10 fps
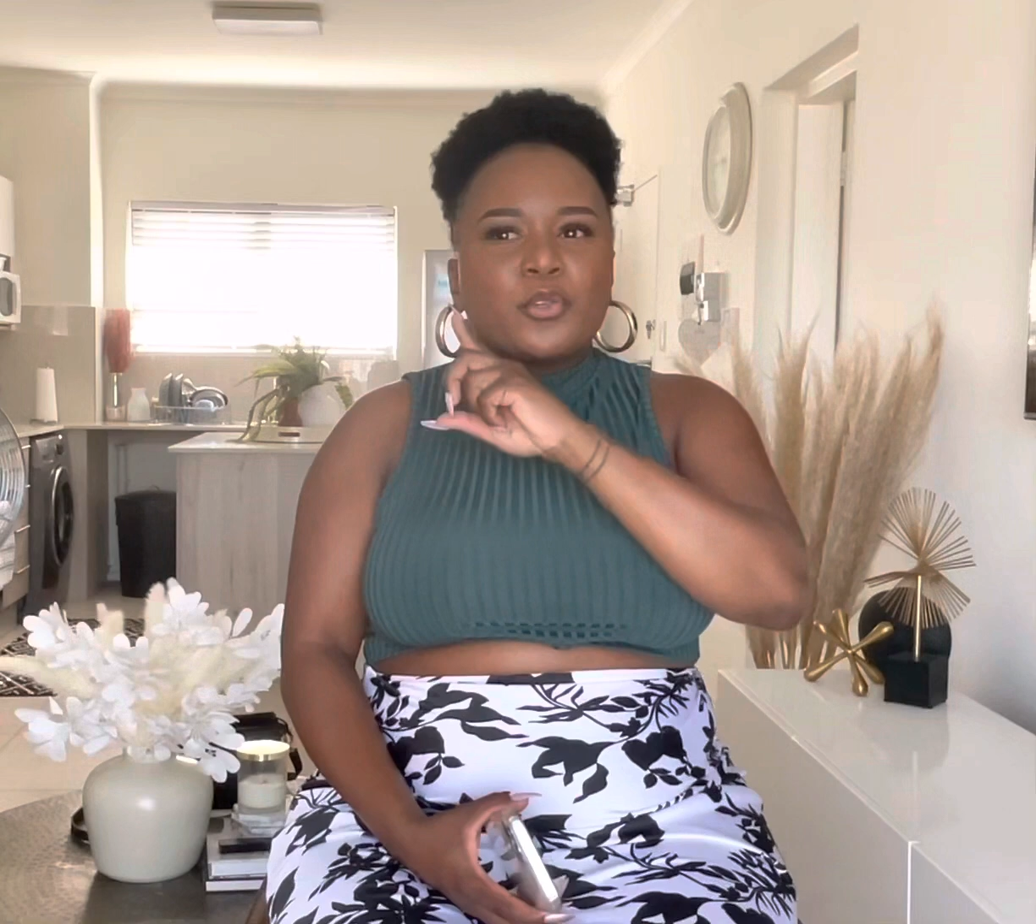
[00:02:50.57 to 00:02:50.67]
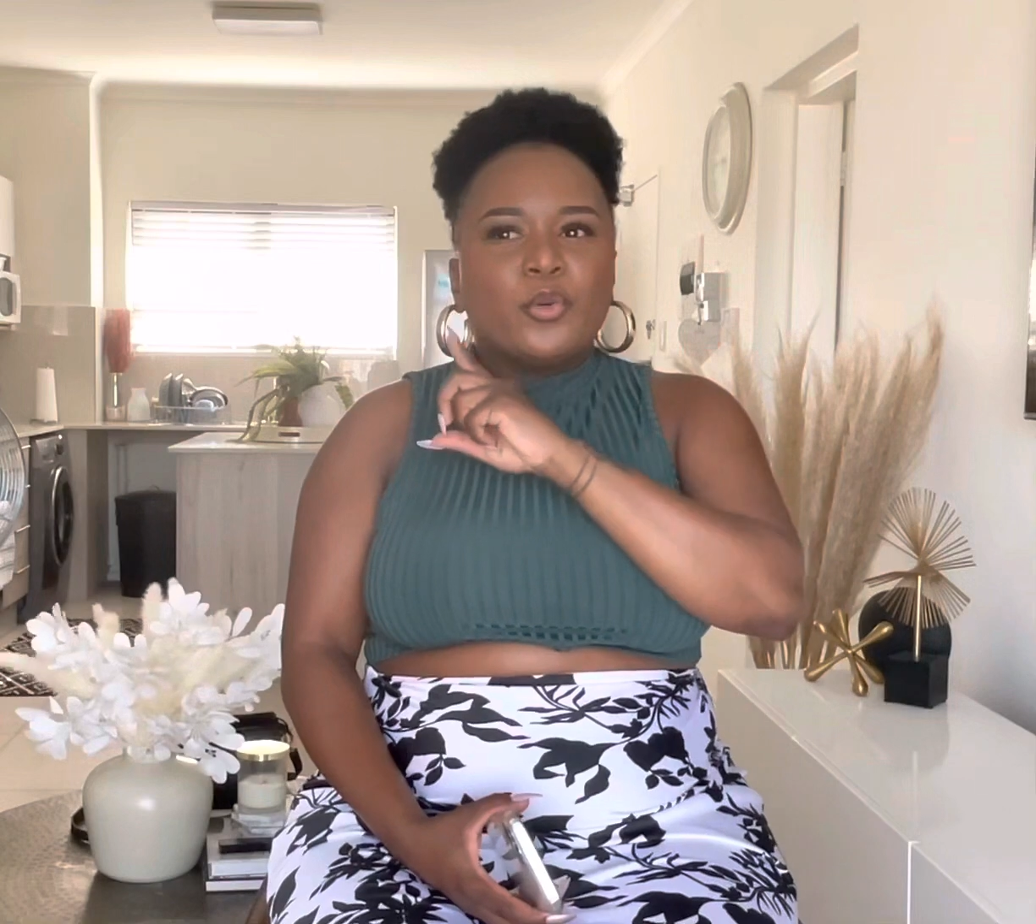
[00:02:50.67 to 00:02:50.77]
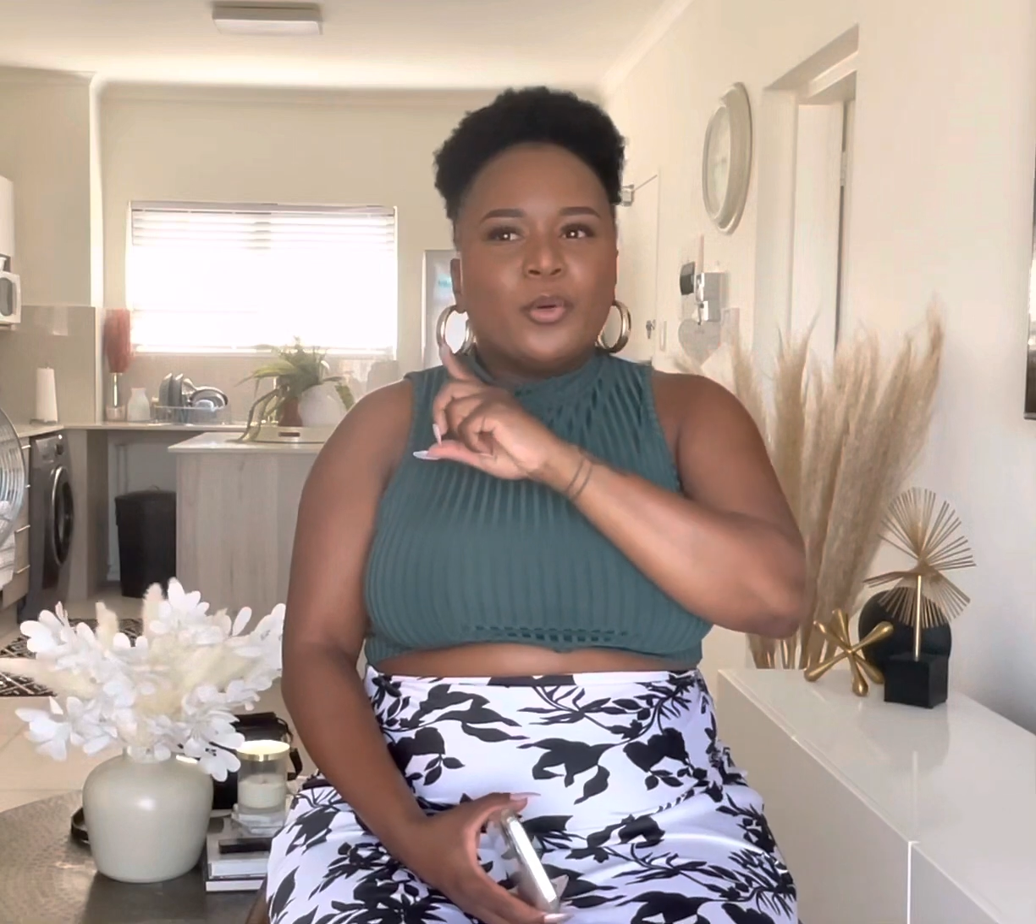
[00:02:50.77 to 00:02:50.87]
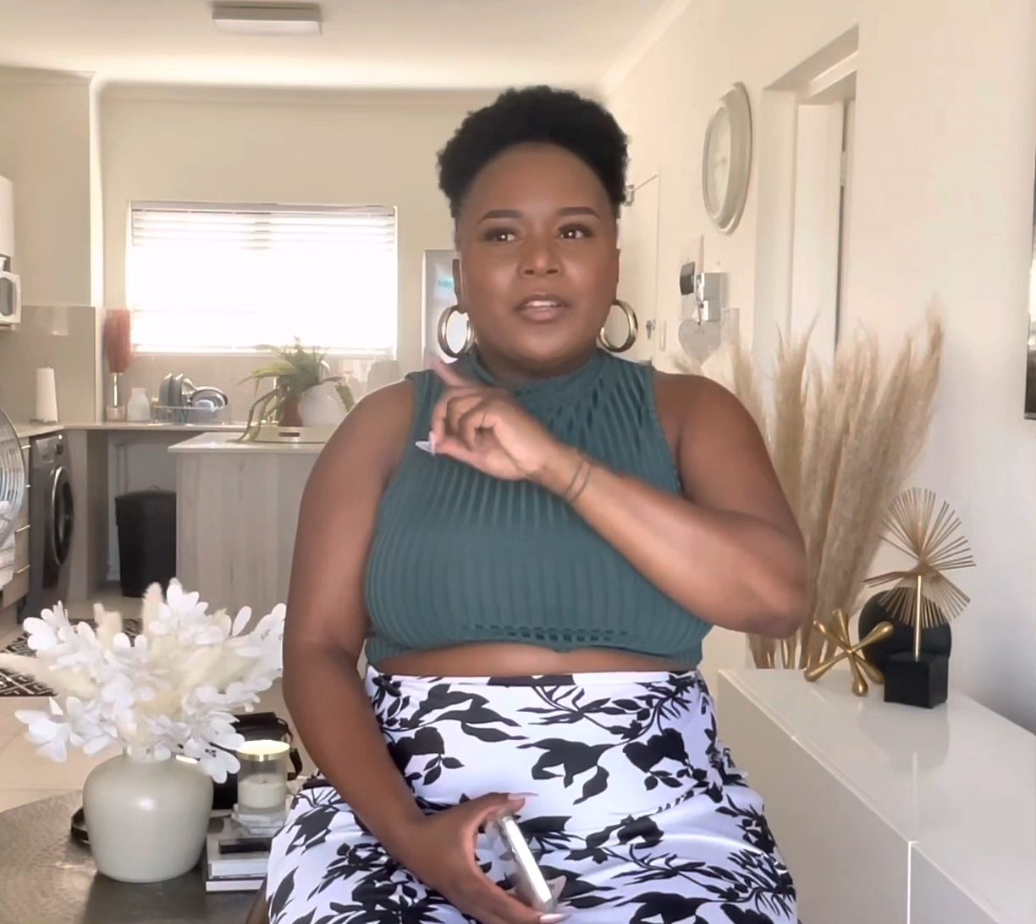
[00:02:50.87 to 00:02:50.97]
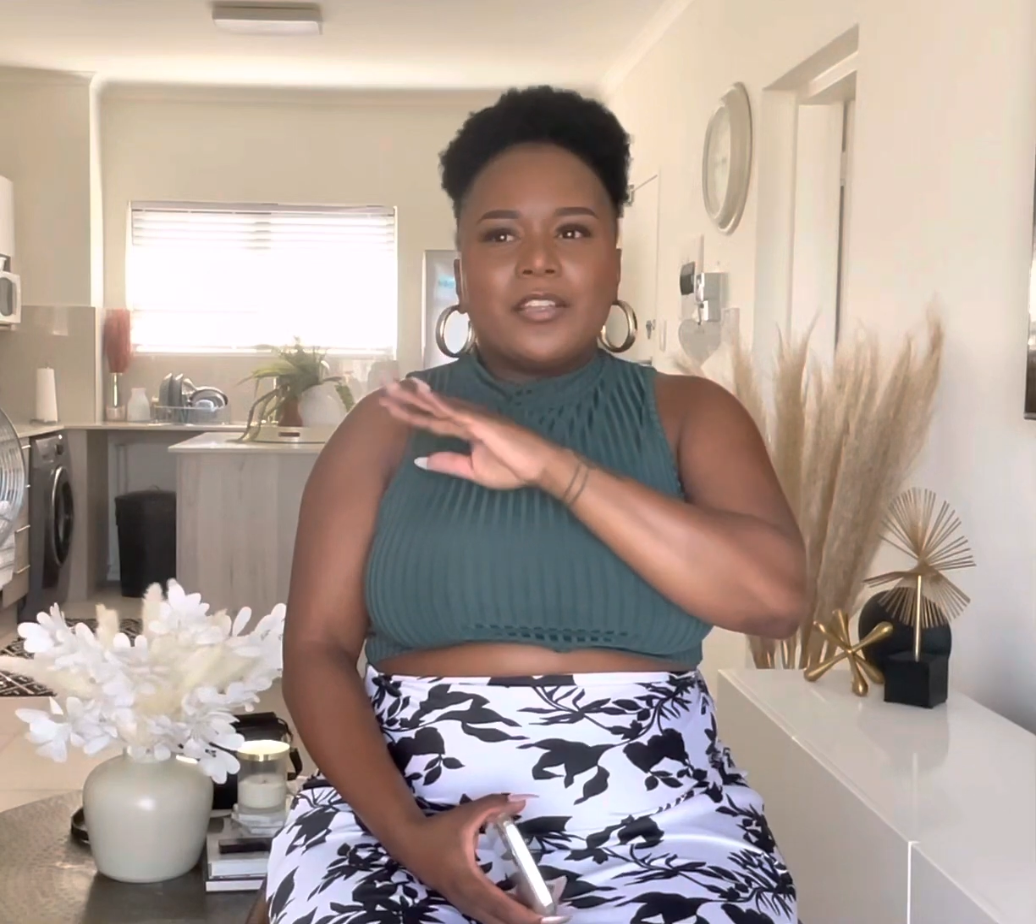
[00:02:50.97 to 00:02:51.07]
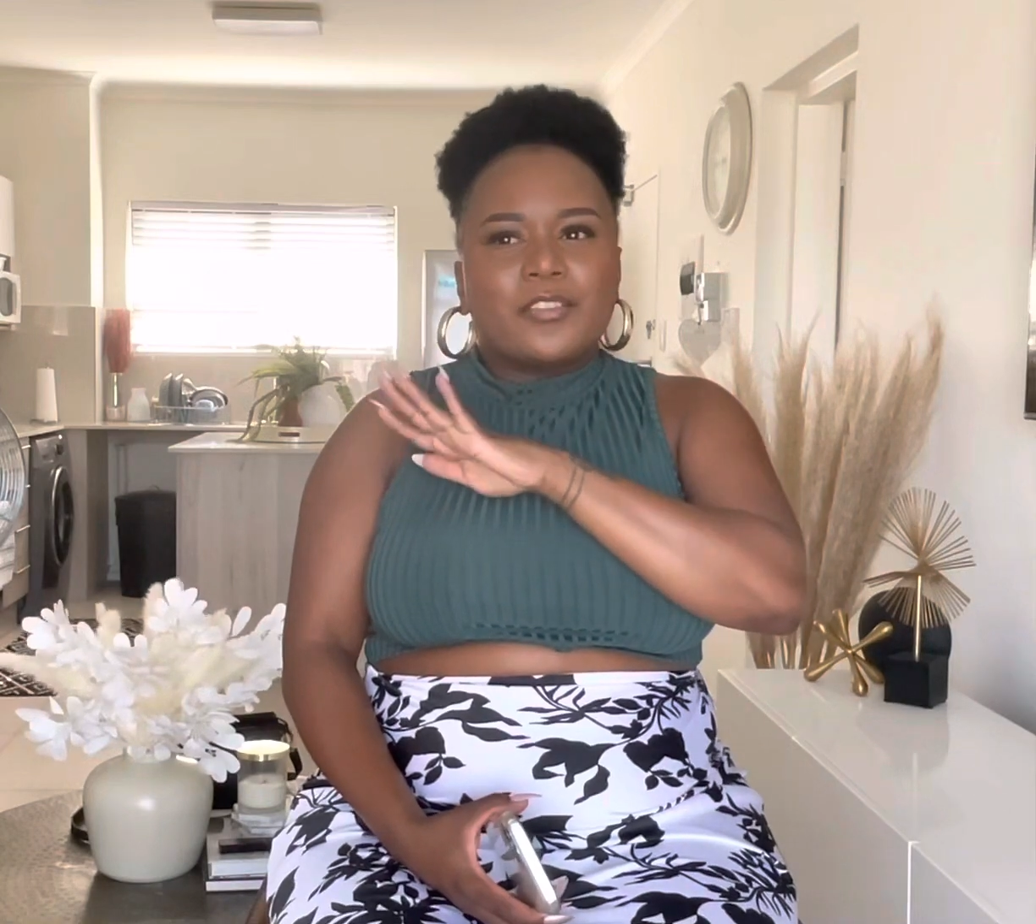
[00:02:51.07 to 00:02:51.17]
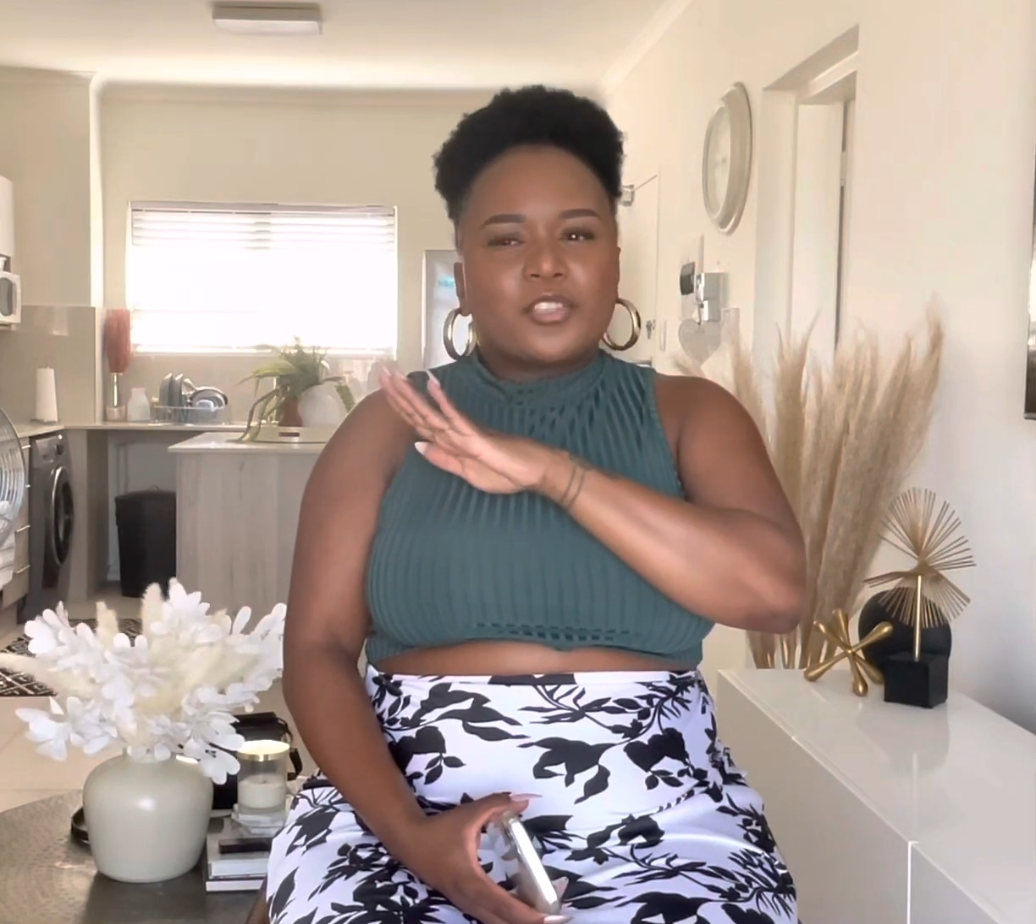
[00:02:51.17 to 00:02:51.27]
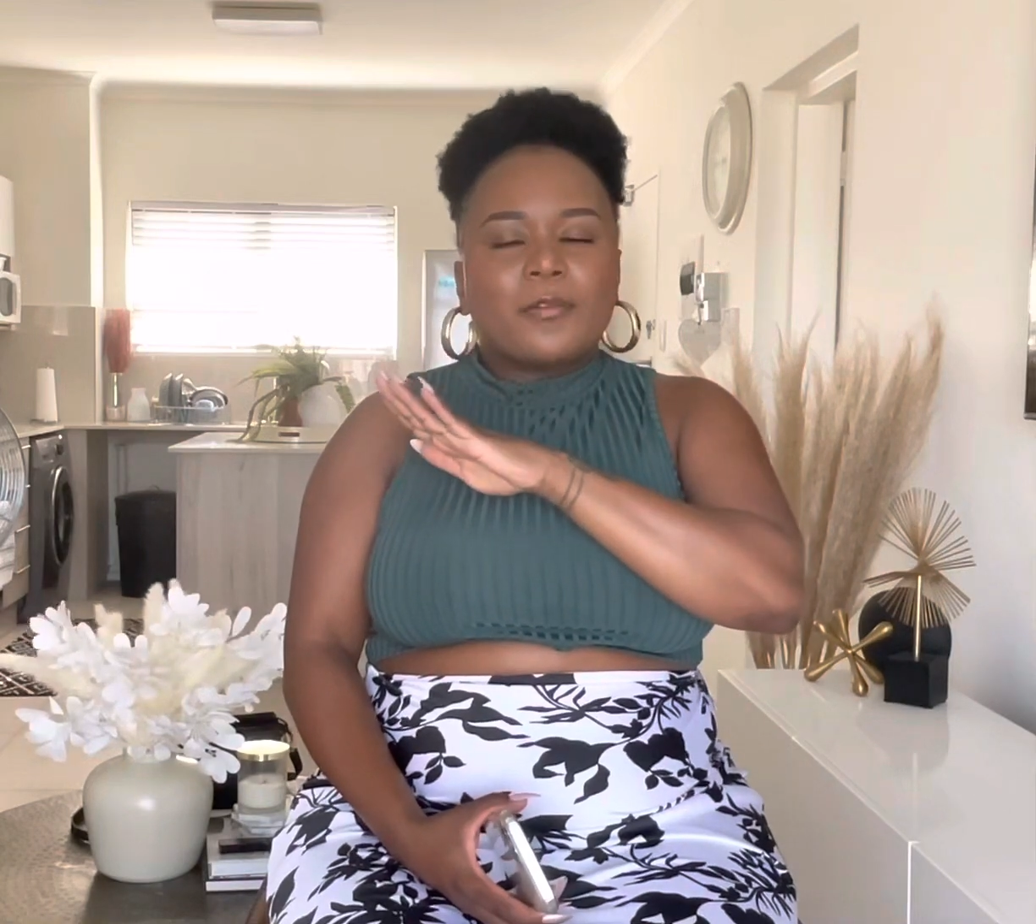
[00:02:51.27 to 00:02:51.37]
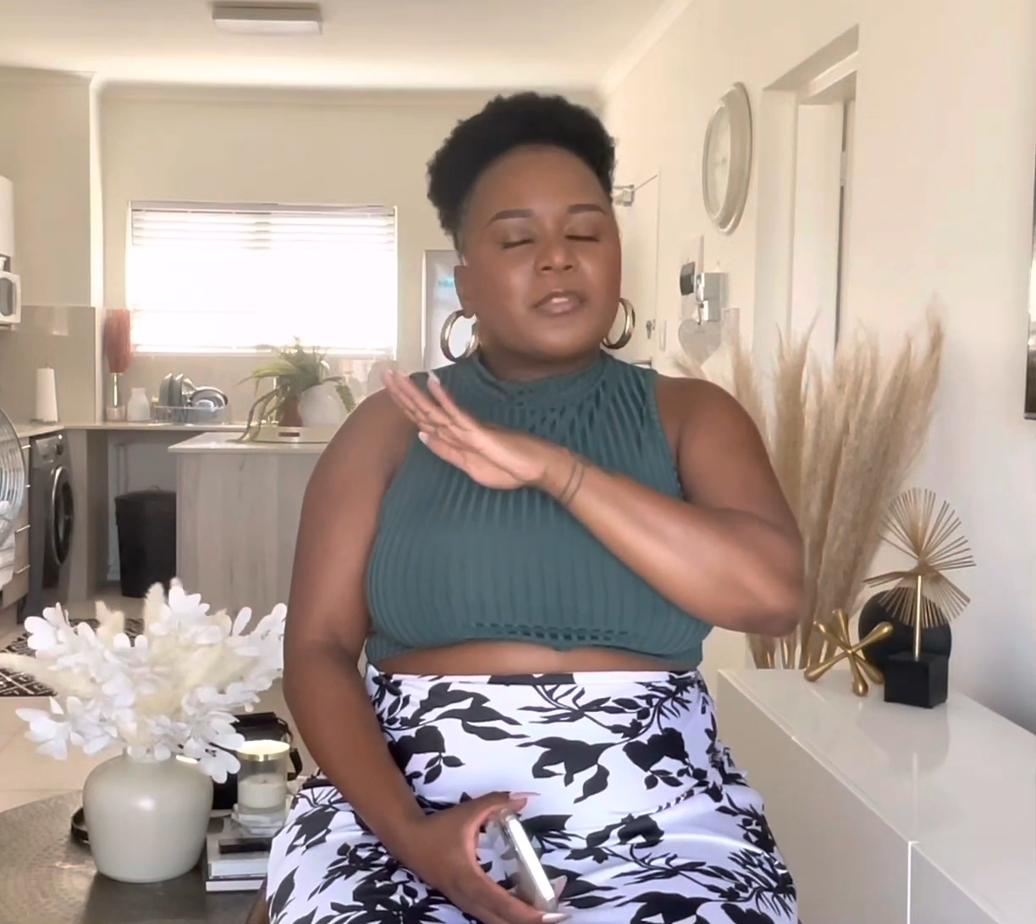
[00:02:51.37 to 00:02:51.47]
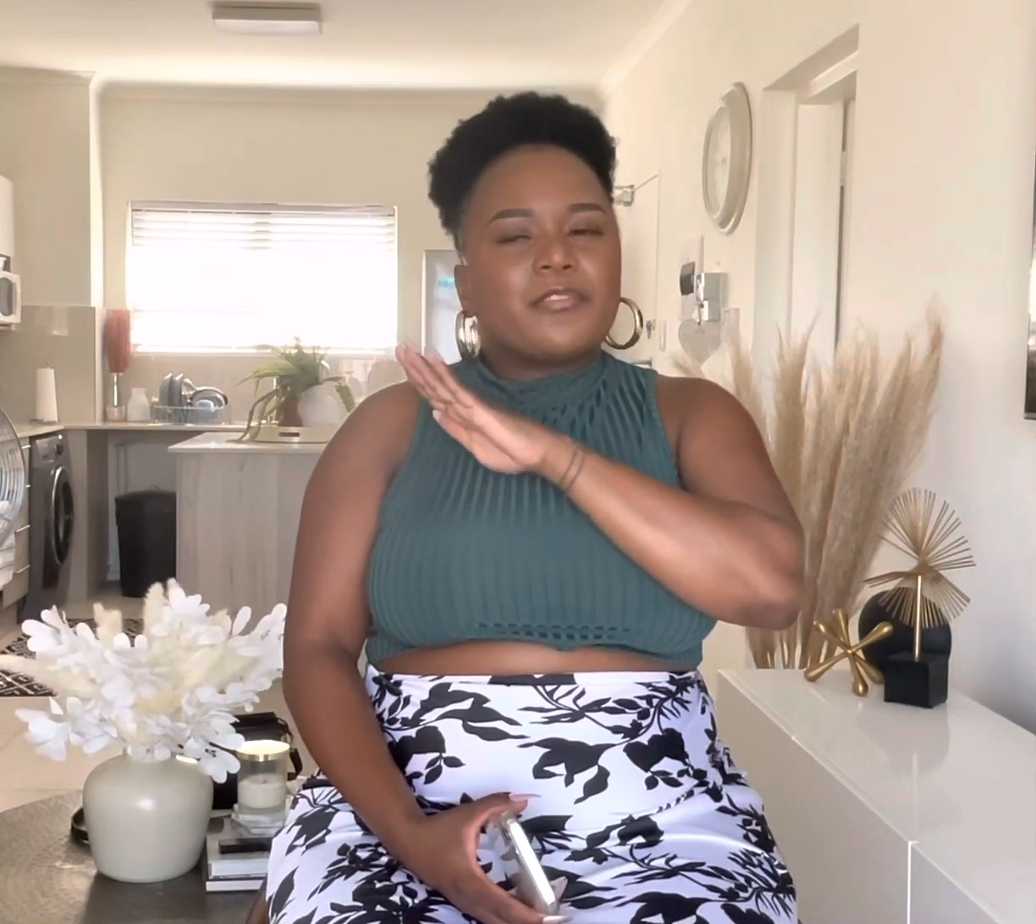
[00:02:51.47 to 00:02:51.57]
to in
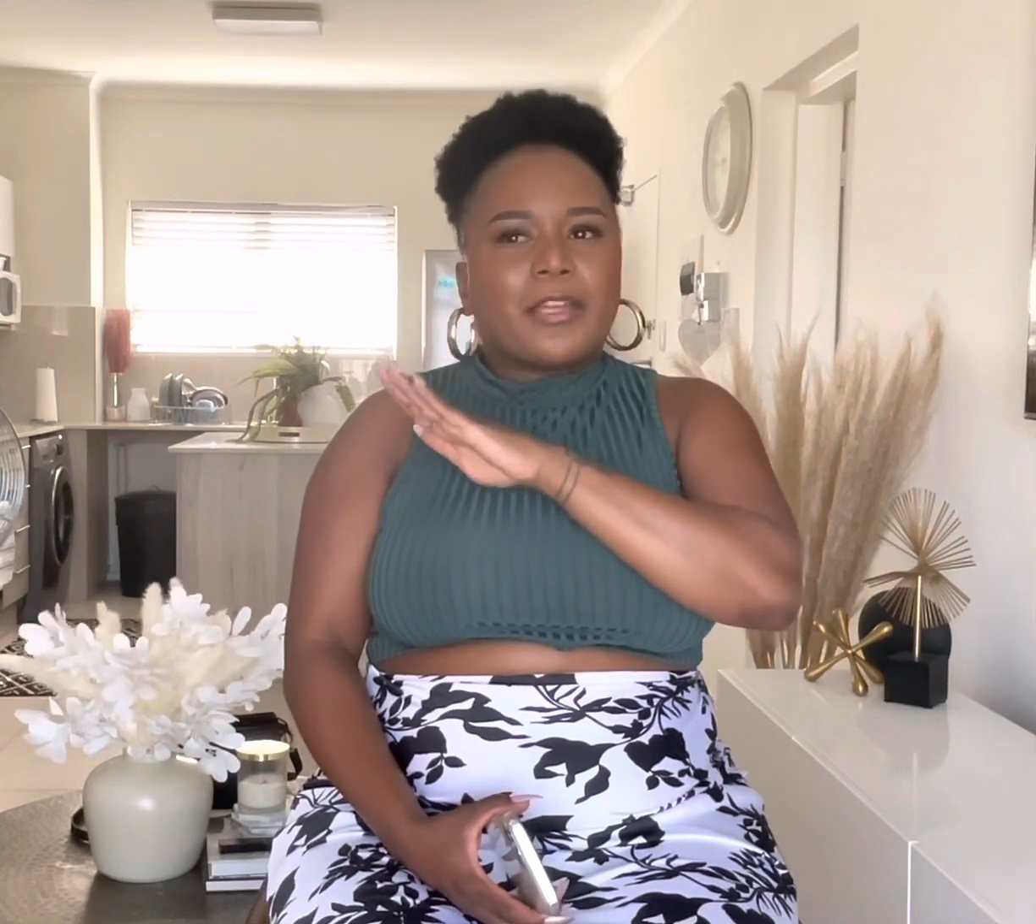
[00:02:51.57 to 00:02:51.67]
terms of